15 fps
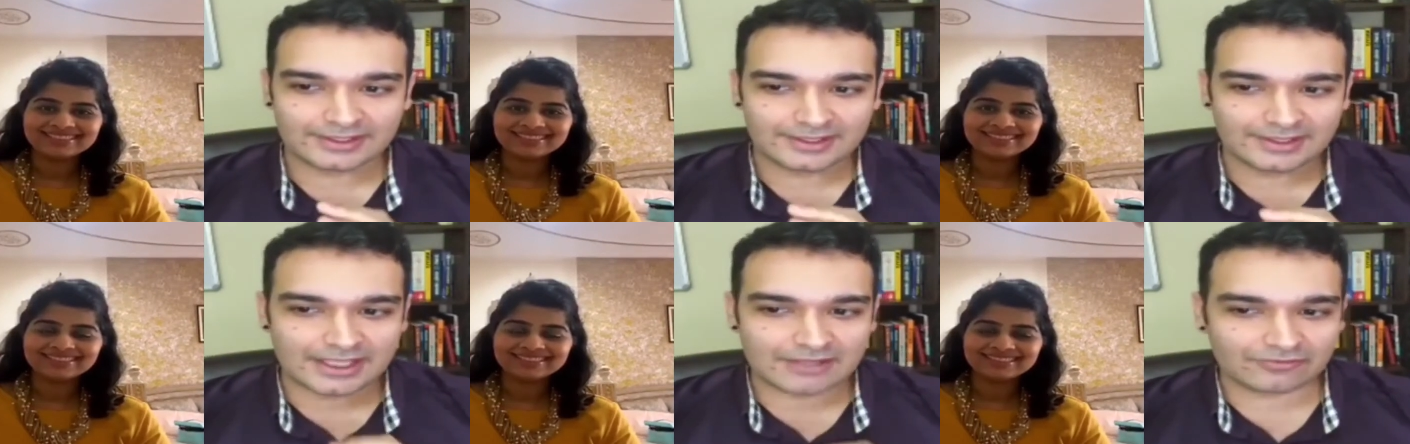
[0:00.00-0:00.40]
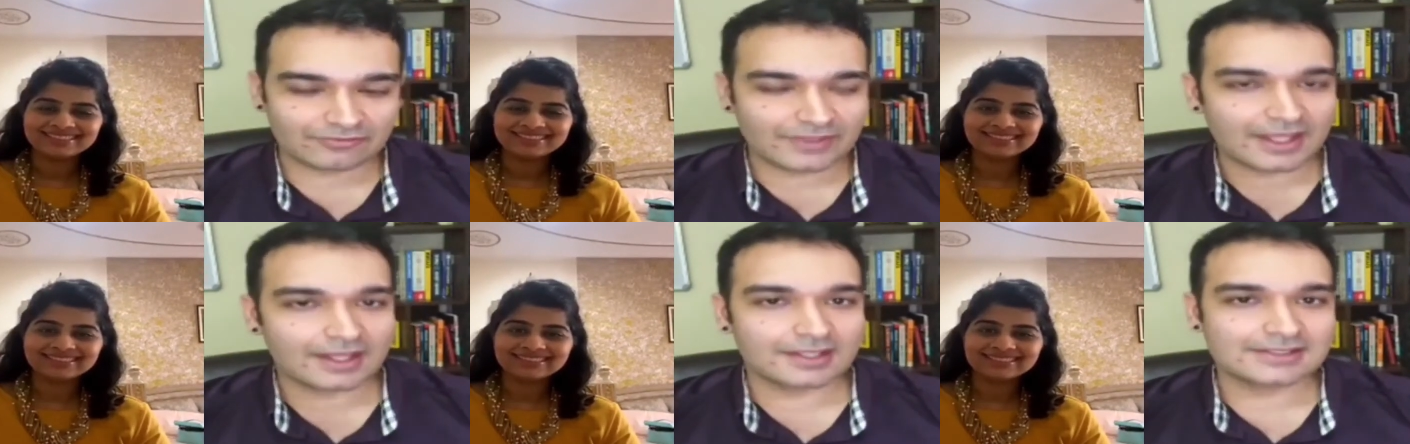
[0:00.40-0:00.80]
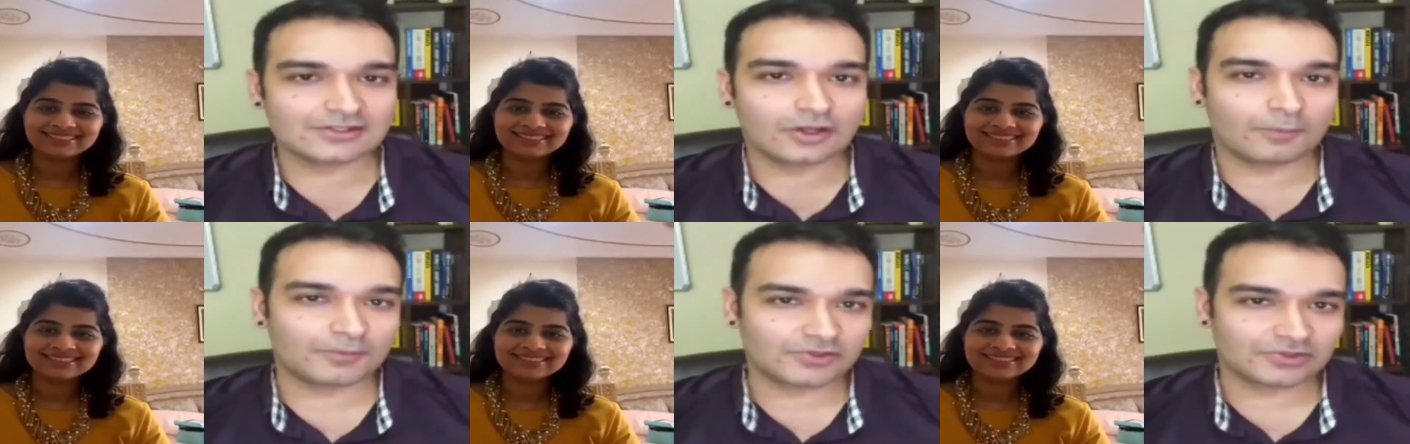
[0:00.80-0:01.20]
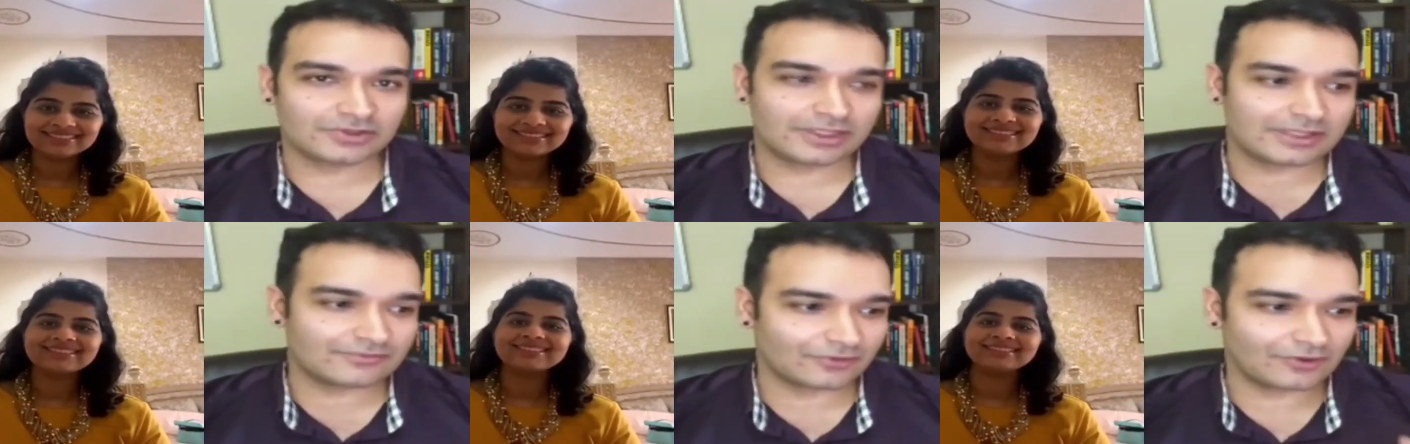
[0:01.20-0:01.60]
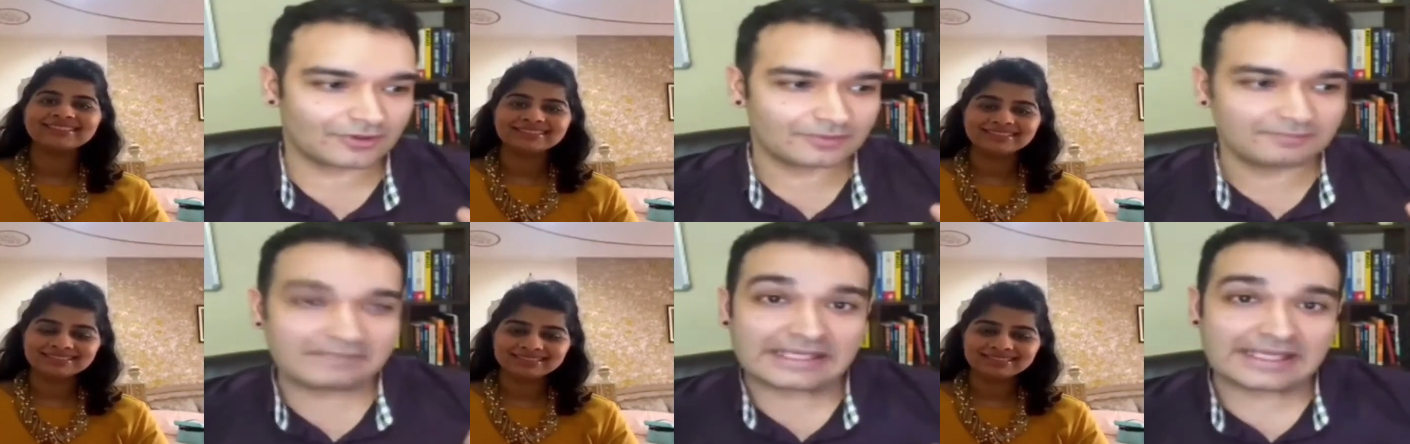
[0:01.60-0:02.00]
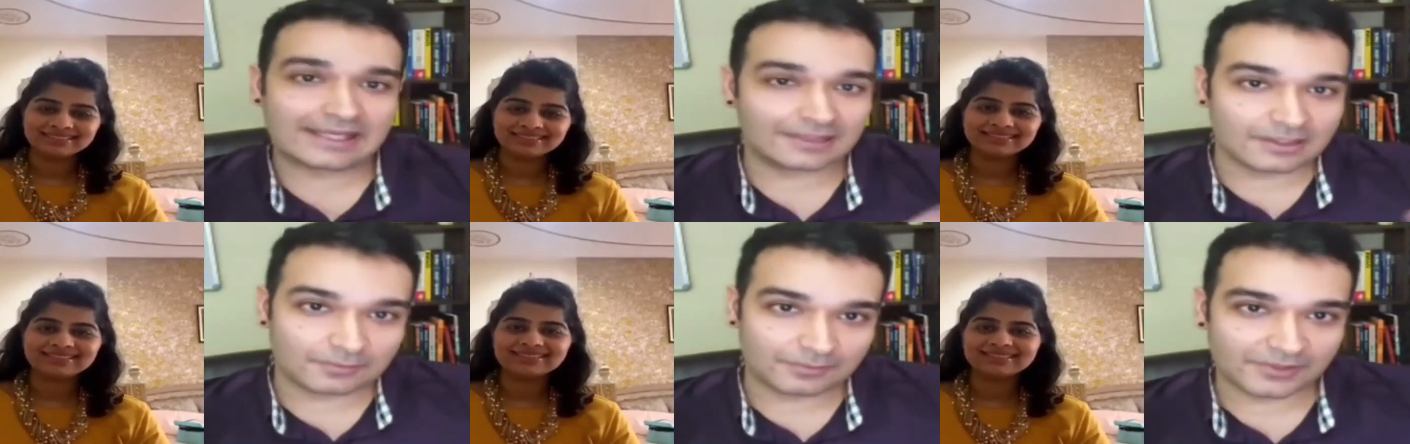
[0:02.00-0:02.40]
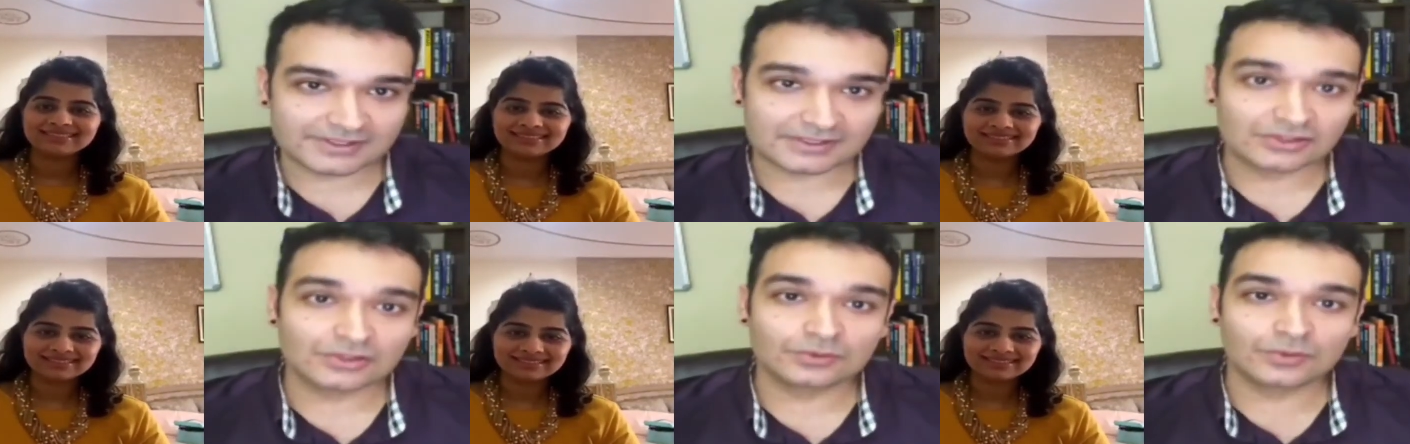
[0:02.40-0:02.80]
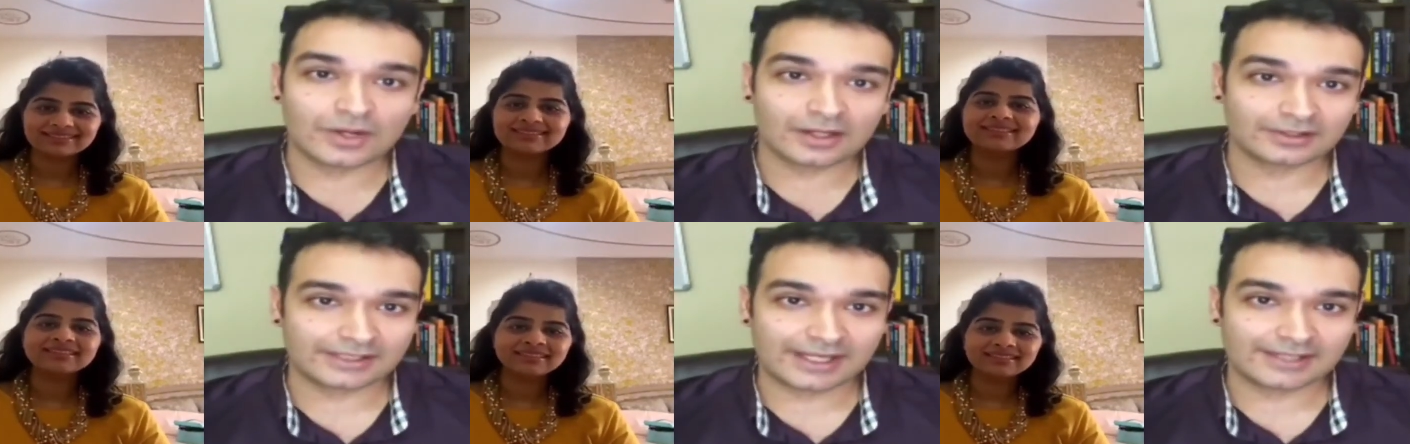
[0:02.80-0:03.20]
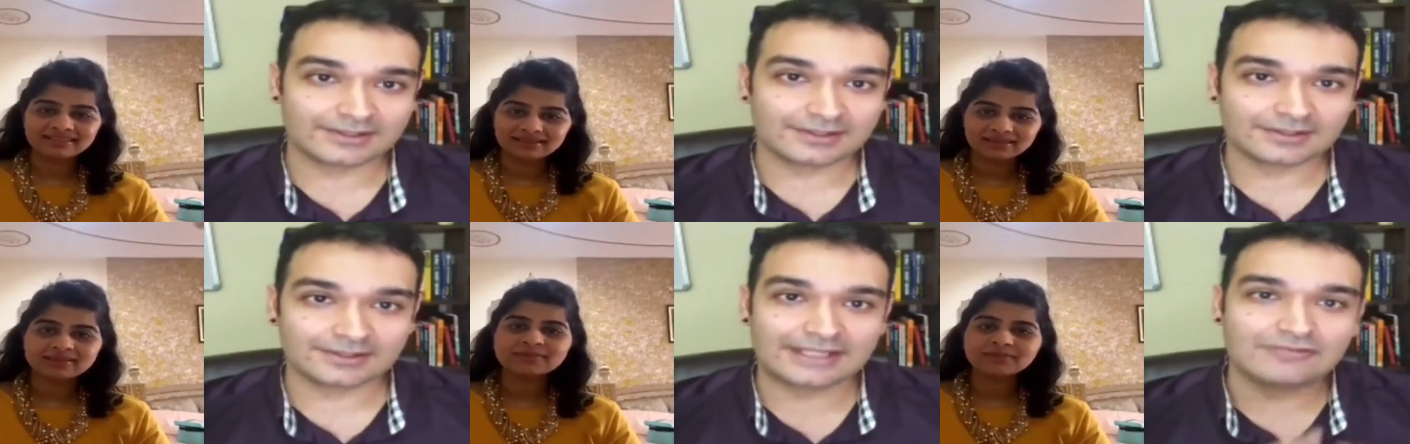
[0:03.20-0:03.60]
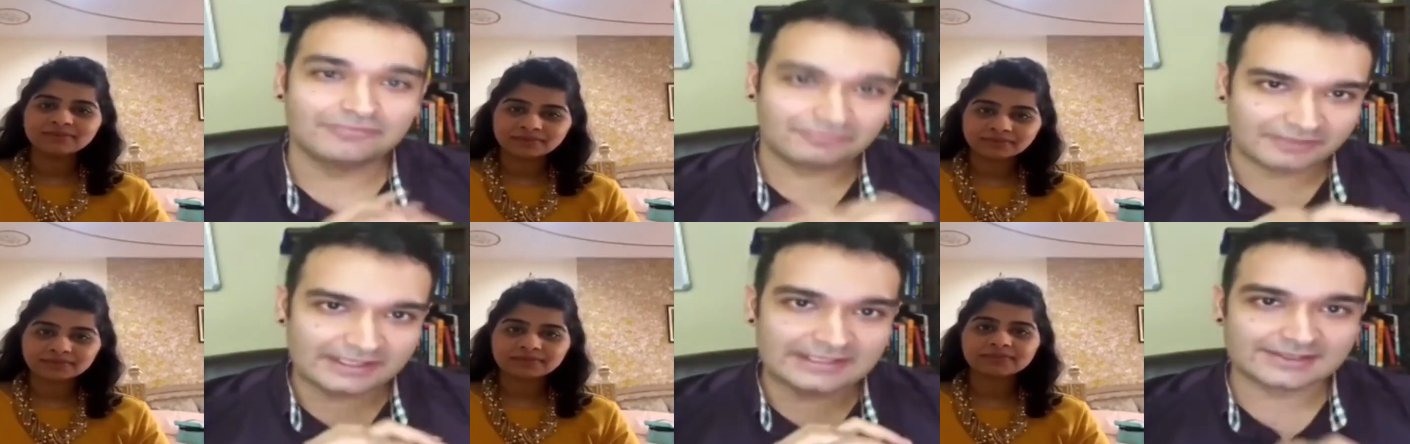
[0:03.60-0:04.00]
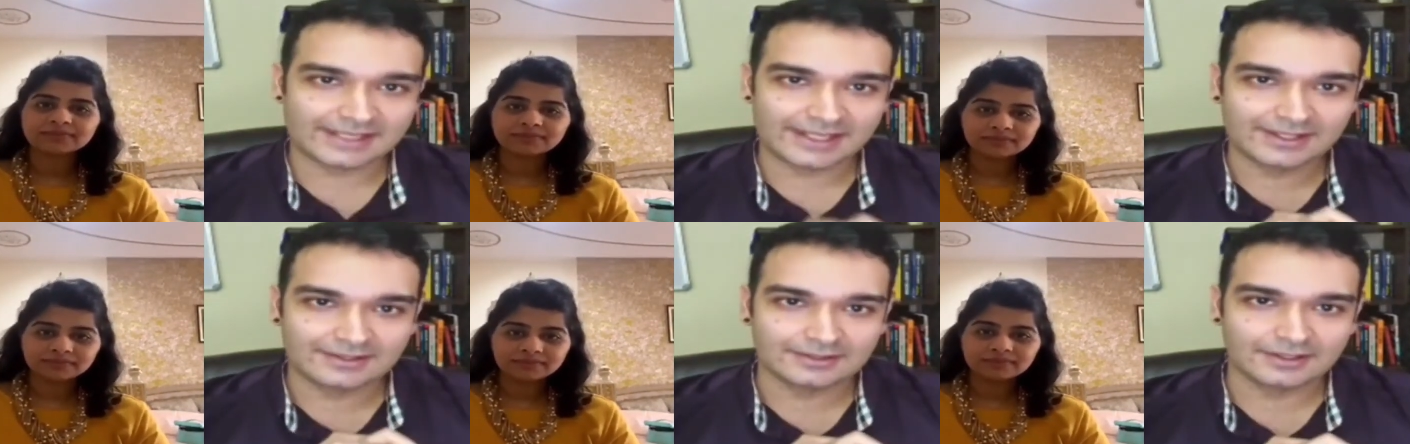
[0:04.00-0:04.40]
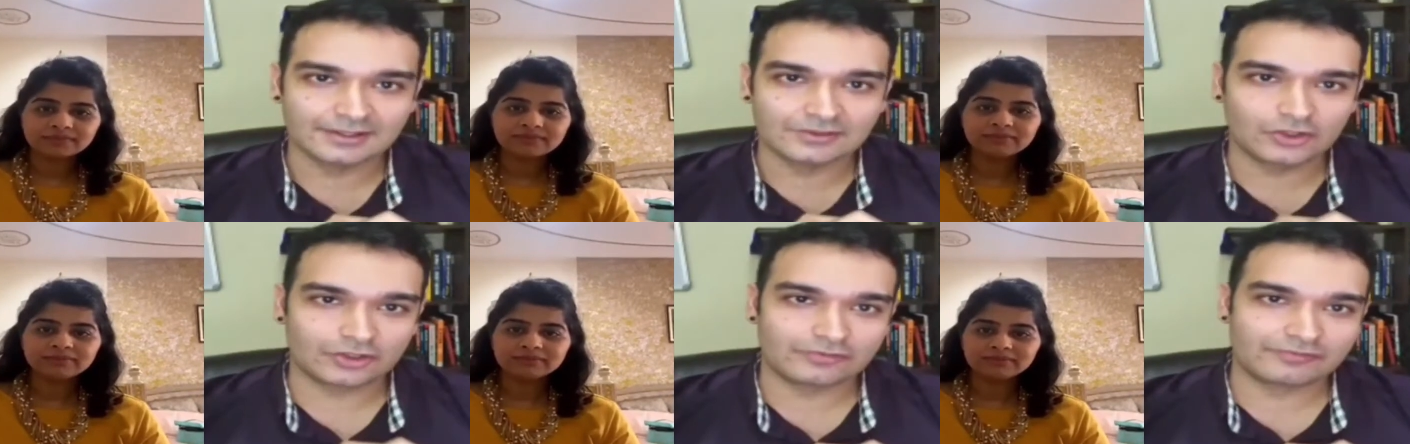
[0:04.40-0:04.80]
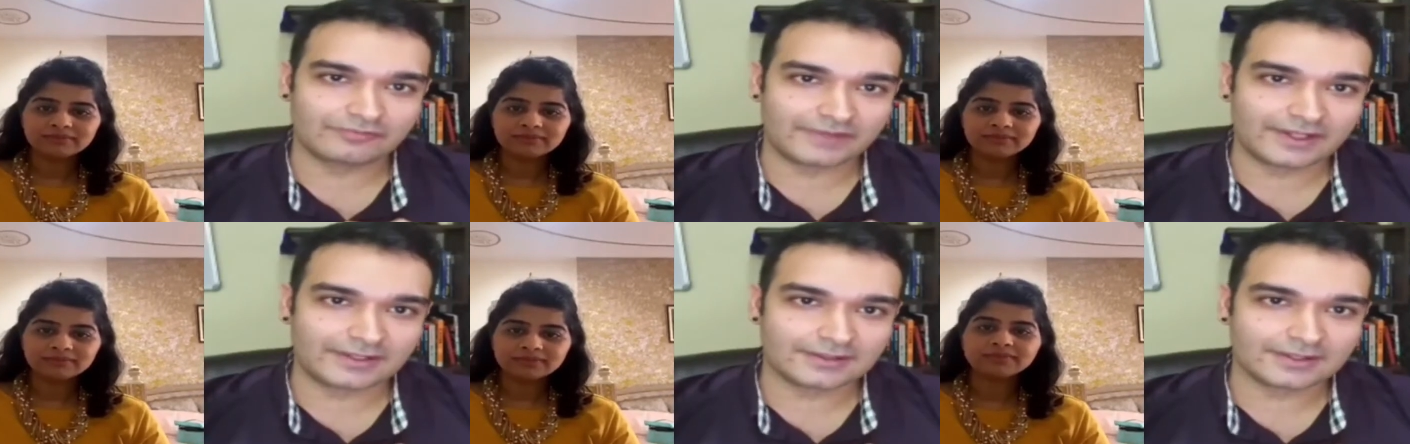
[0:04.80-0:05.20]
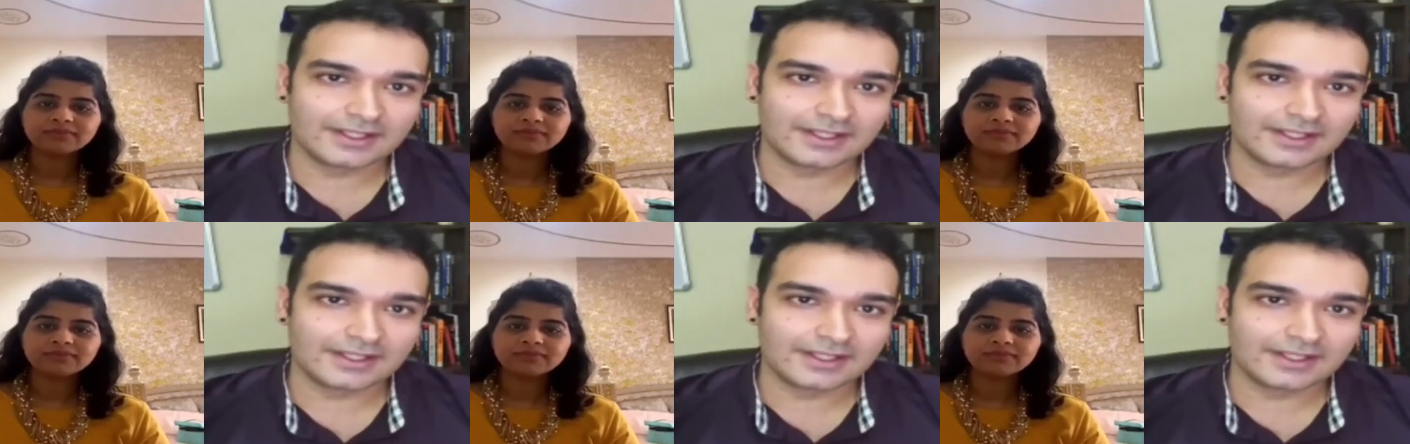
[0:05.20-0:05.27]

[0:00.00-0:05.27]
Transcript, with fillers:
Speaker 1: if there is an opportunity for me and the person to work together, it feels like a good fit,